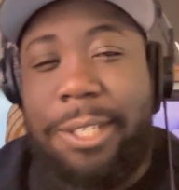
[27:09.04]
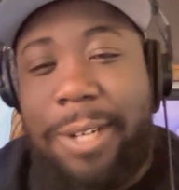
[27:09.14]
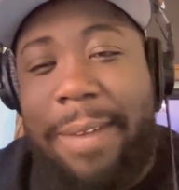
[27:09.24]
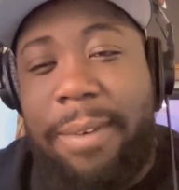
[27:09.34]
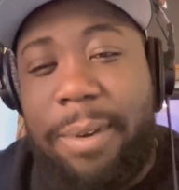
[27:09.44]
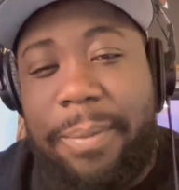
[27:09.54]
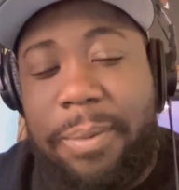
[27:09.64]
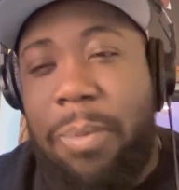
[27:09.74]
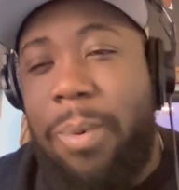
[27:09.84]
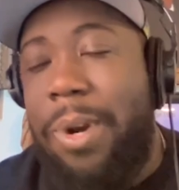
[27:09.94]
was driving home
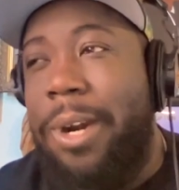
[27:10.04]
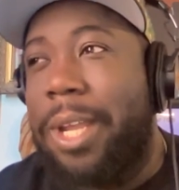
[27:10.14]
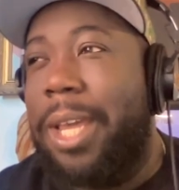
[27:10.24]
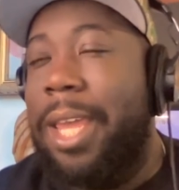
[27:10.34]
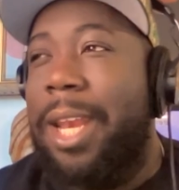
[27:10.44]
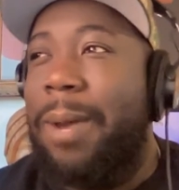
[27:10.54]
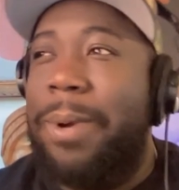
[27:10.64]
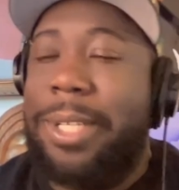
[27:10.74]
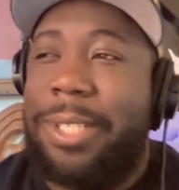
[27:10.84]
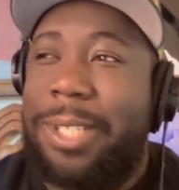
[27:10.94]
from work and I
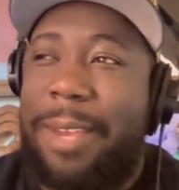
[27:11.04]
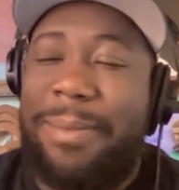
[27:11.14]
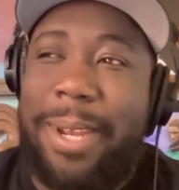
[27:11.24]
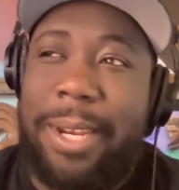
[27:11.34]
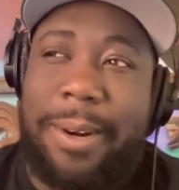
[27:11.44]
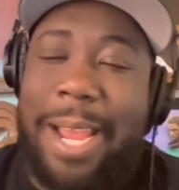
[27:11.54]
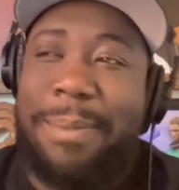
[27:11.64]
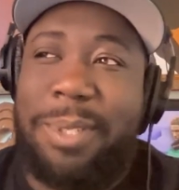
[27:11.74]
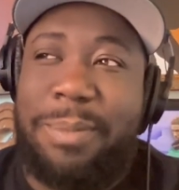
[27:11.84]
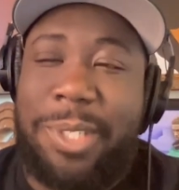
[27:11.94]
went to Safeway to
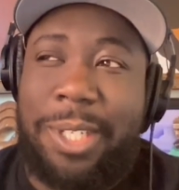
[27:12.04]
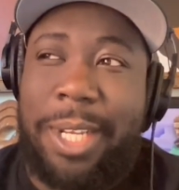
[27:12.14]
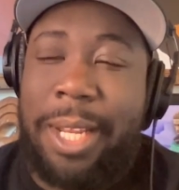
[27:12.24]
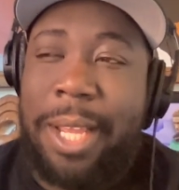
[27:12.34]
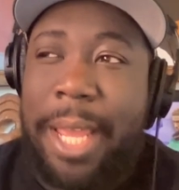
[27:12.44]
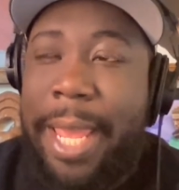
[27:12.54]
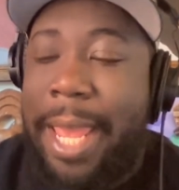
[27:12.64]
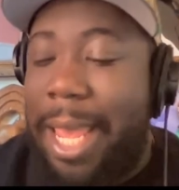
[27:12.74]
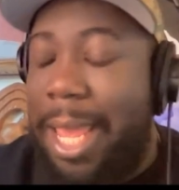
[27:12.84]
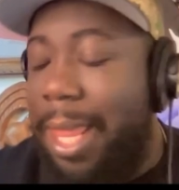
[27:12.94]
grab some shit.
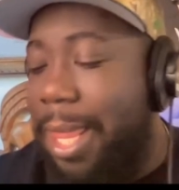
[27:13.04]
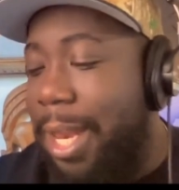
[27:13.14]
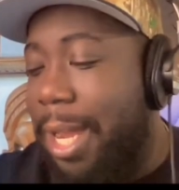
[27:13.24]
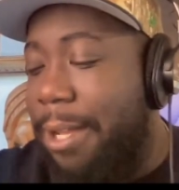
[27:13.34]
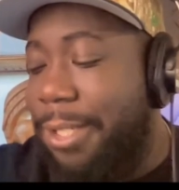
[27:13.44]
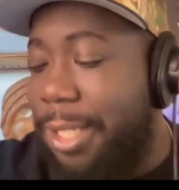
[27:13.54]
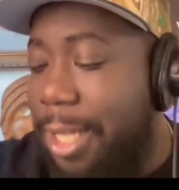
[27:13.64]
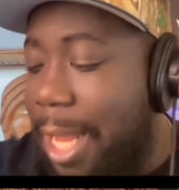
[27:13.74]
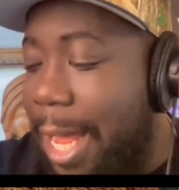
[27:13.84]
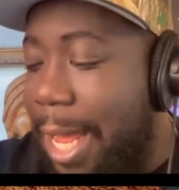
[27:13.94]
And then I was in
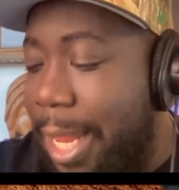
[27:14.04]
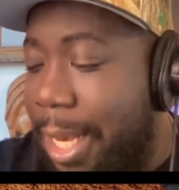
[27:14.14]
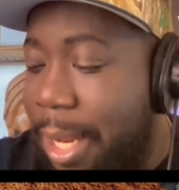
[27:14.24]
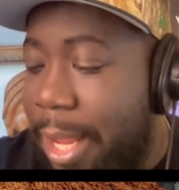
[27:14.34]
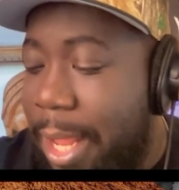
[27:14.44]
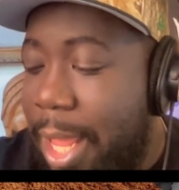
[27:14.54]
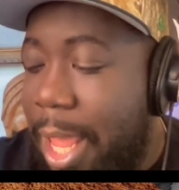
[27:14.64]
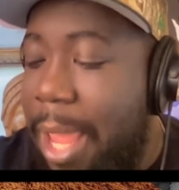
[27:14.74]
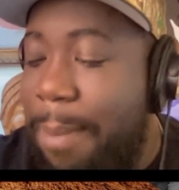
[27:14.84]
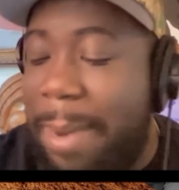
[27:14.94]
line
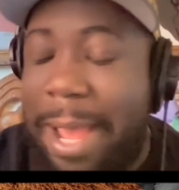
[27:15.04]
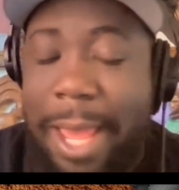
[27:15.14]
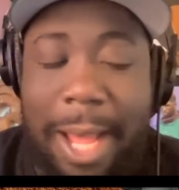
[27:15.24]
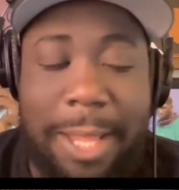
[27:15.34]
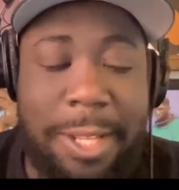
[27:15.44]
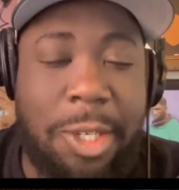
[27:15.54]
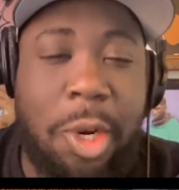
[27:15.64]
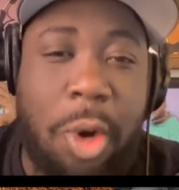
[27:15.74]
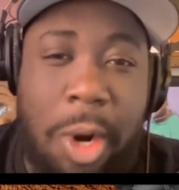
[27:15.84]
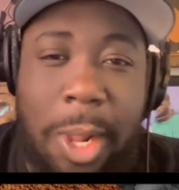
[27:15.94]
and this
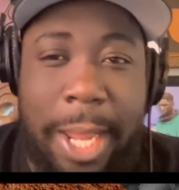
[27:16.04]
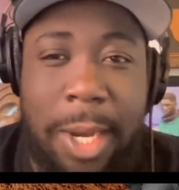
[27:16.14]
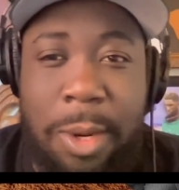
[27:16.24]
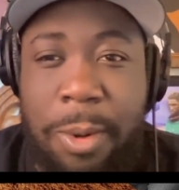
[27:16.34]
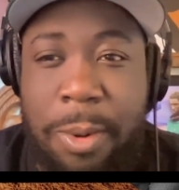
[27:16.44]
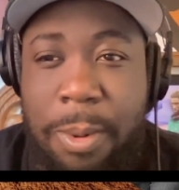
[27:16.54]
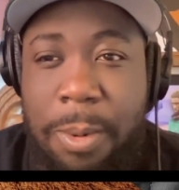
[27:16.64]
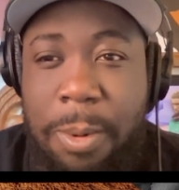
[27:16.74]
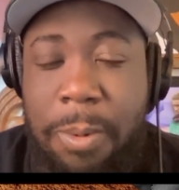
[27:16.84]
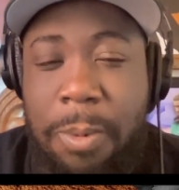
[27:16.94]
girl I knew
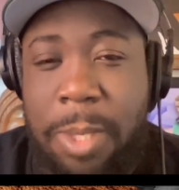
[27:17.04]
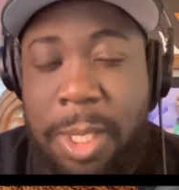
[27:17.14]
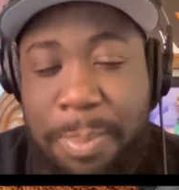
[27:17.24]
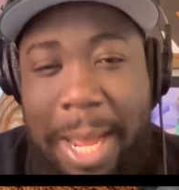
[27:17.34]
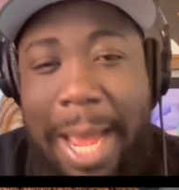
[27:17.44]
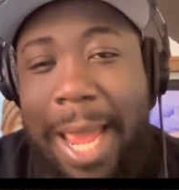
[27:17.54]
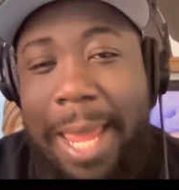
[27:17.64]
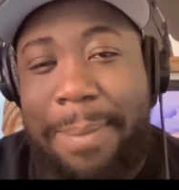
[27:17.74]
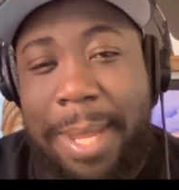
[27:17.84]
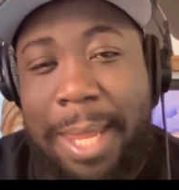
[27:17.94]
was
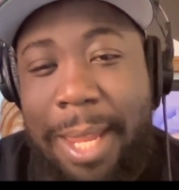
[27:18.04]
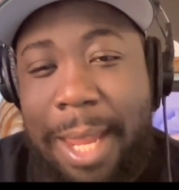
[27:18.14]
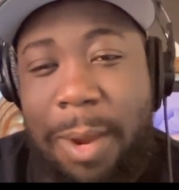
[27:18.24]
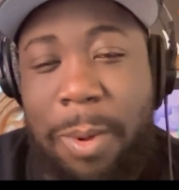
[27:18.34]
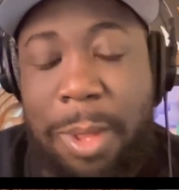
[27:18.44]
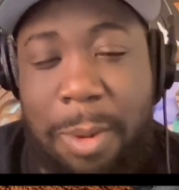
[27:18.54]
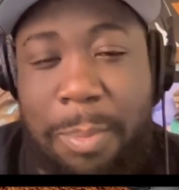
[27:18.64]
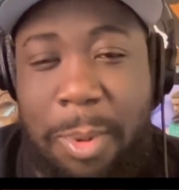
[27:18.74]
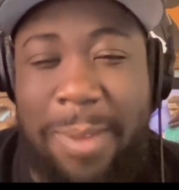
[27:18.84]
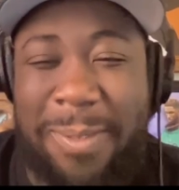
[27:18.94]
behind me with her
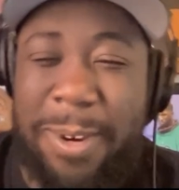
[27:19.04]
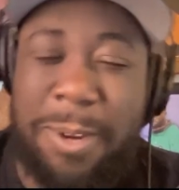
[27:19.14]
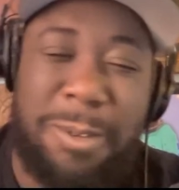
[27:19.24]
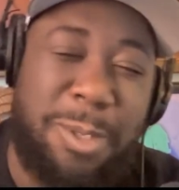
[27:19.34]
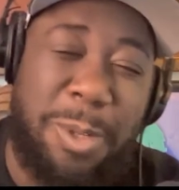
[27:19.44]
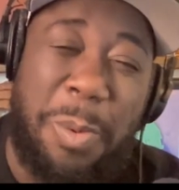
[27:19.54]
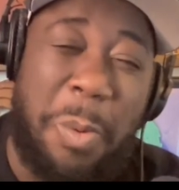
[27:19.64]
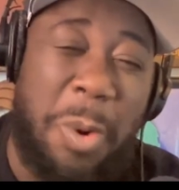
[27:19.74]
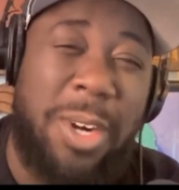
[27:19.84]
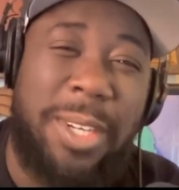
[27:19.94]
boyfriend, who's the
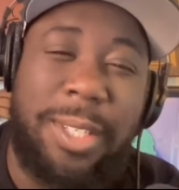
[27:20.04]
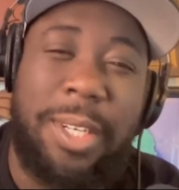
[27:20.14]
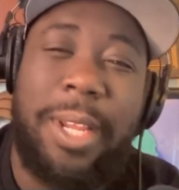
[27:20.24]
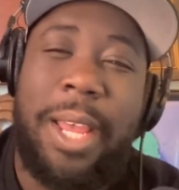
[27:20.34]
worst.